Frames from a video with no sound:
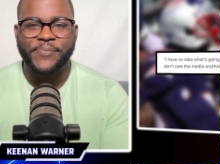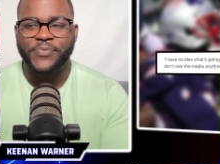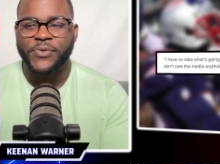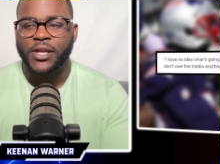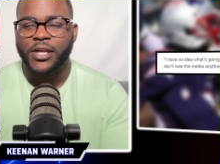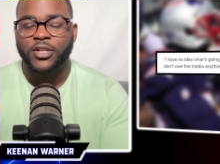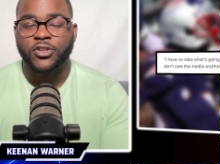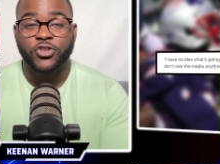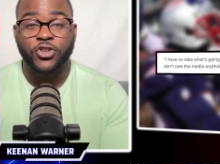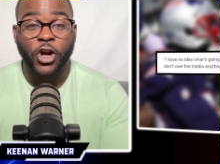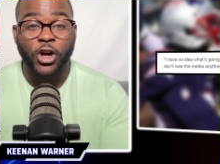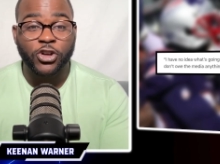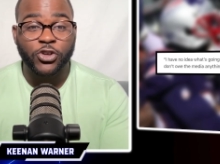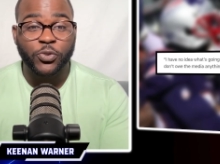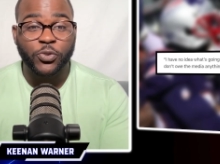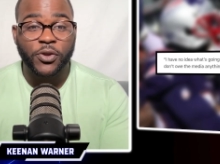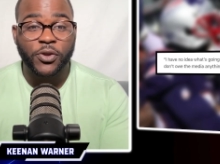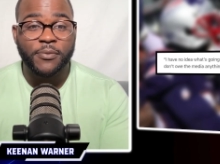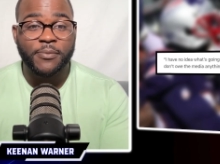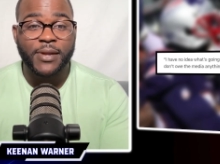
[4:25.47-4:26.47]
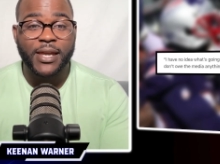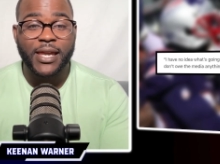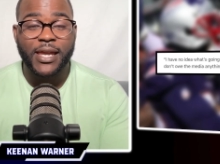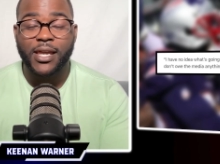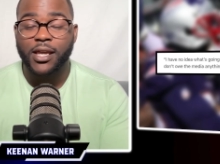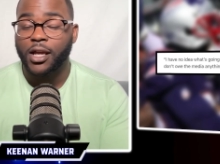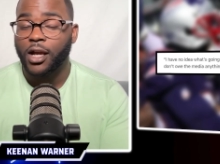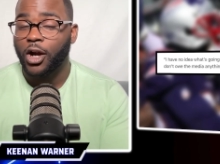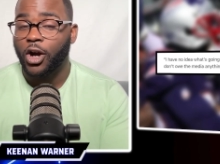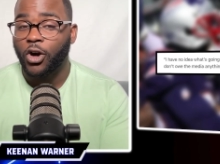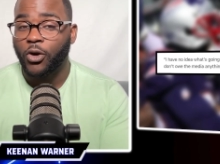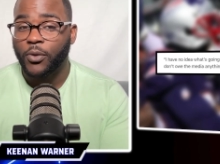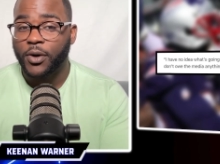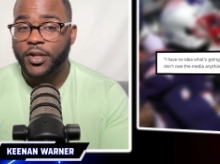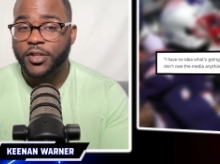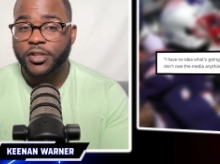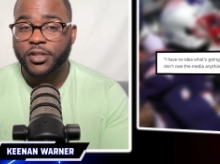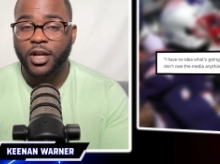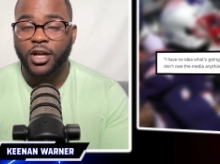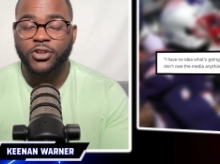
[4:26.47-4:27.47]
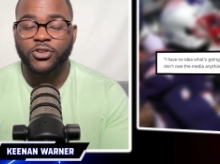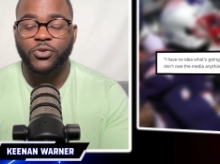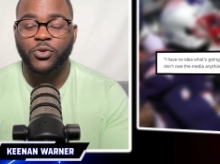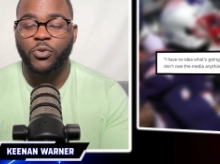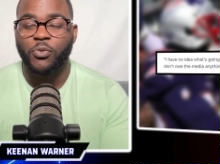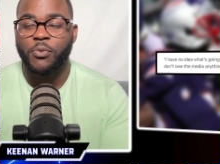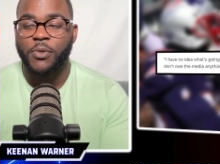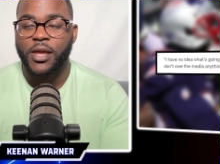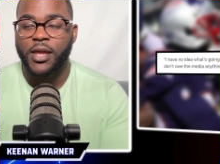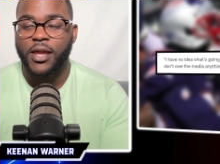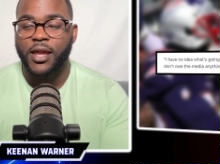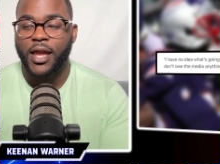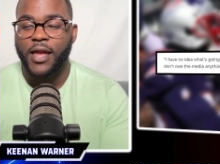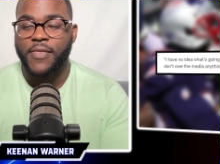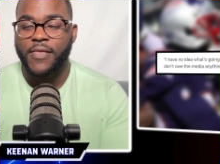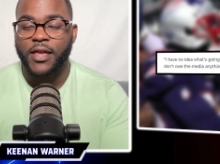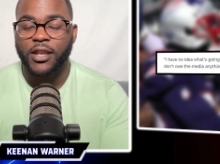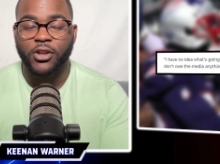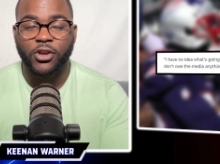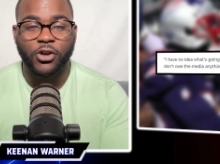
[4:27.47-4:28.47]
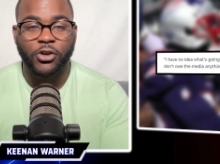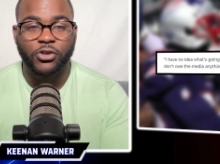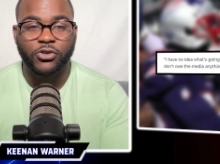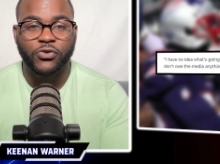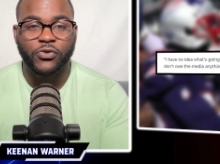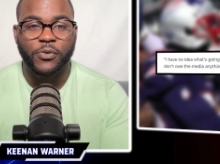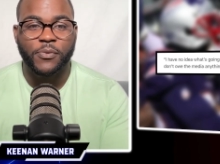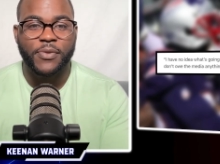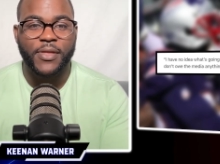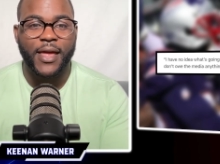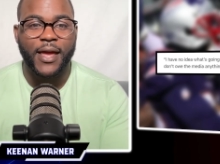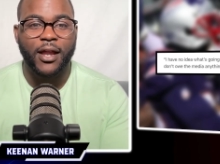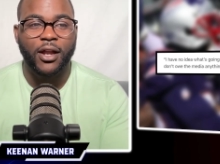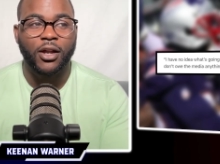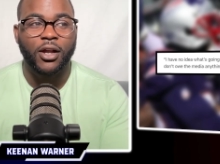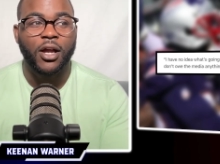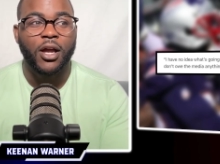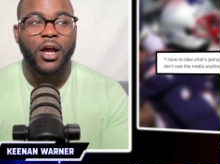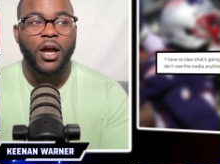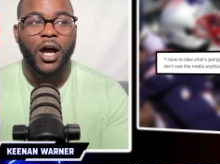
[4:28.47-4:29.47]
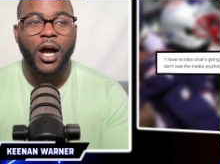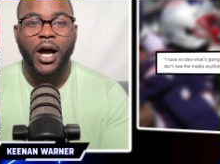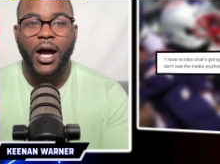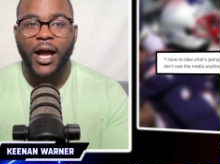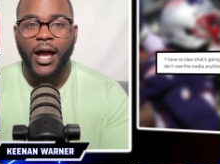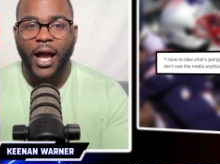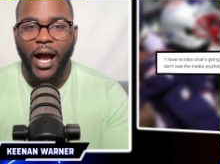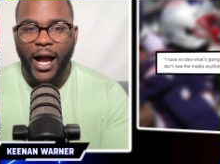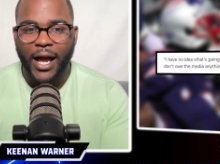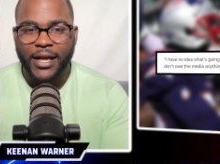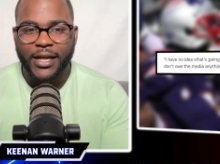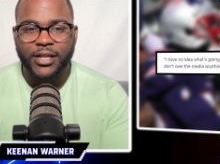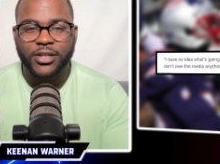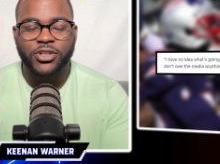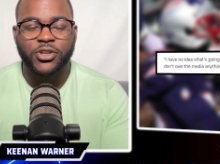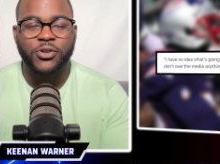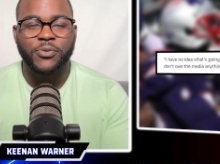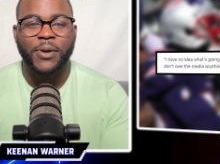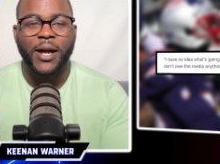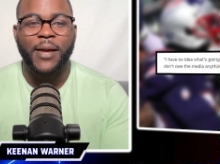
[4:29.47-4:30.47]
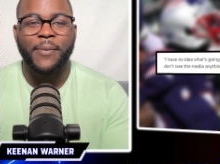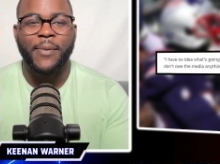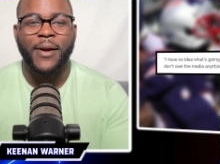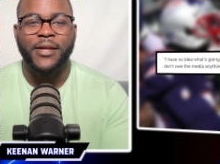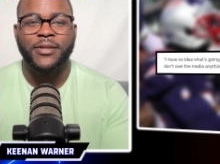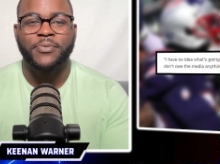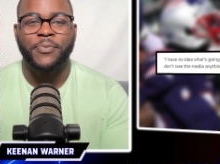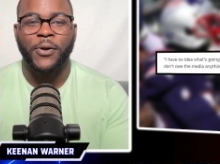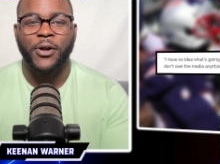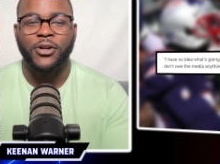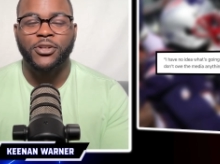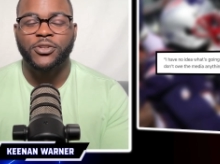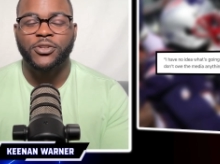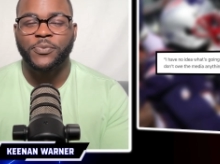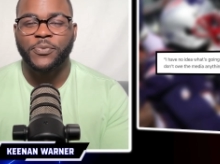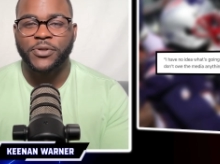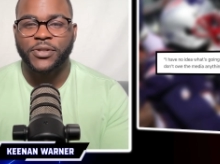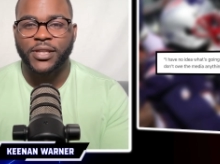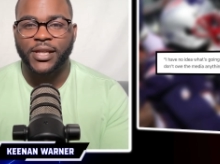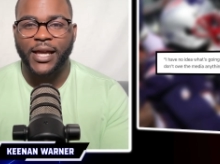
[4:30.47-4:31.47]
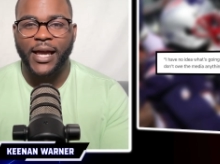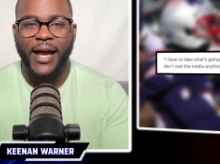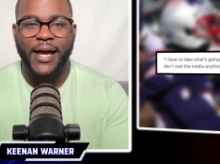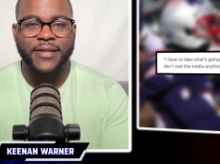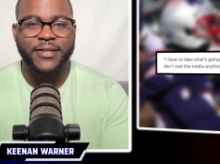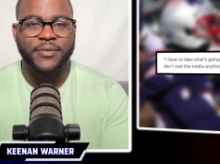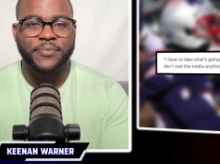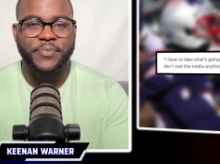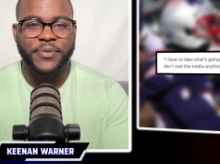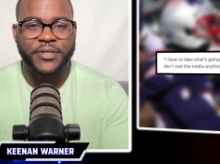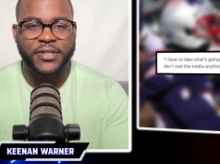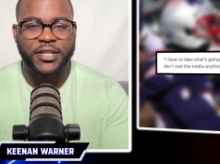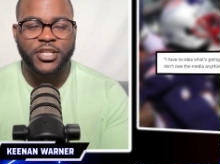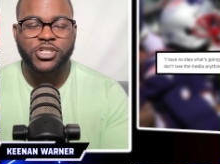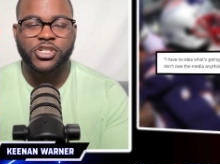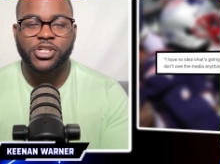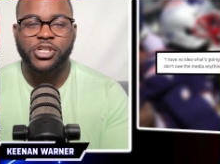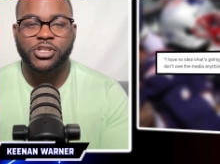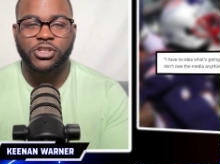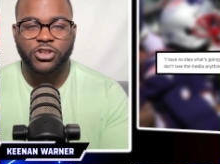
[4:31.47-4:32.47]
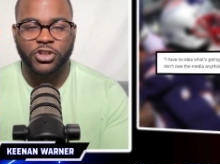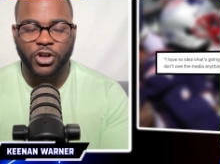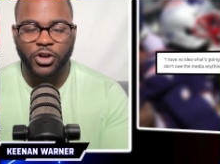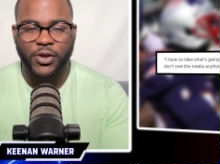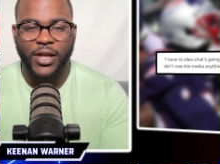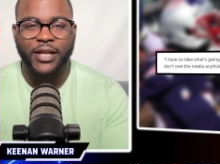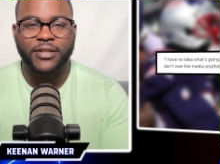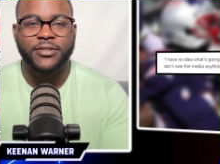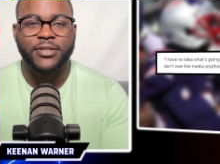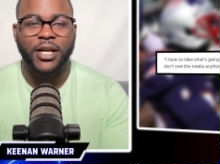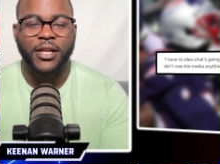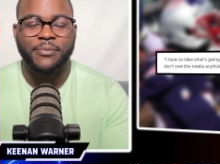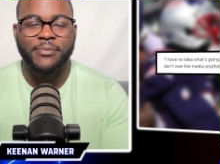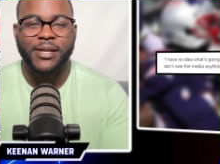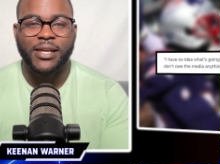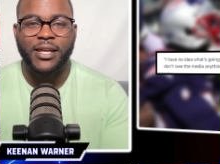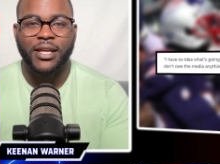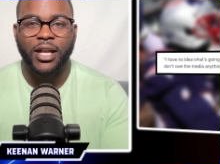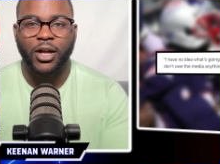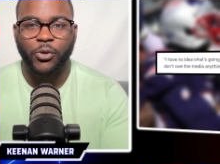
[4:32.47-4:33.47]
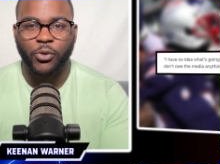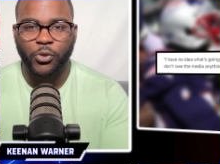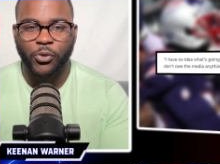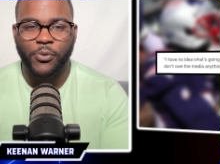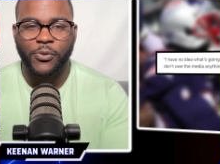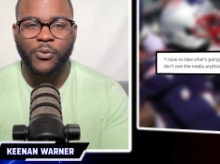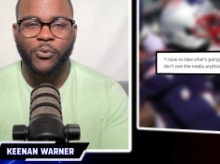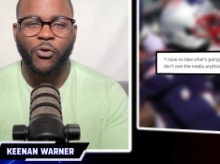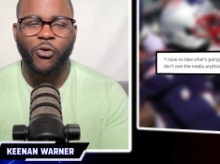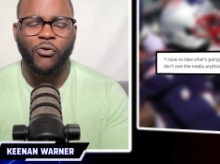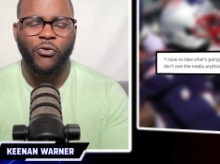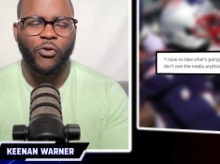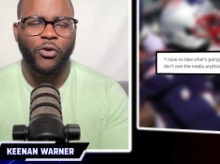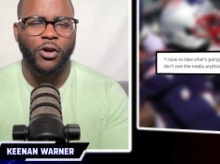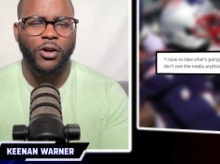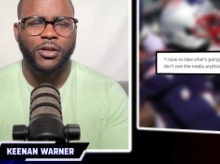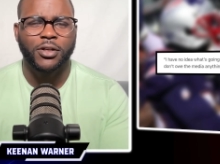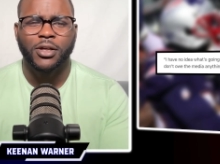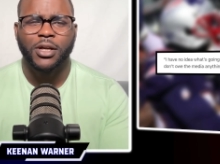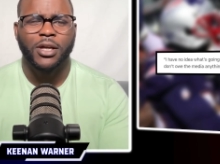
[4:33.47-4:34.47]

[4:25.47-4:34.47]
Starts with me, always starts with me, and then goes from there. I didn't do my best part to put the guys in position, so that's on me, and I will move forward."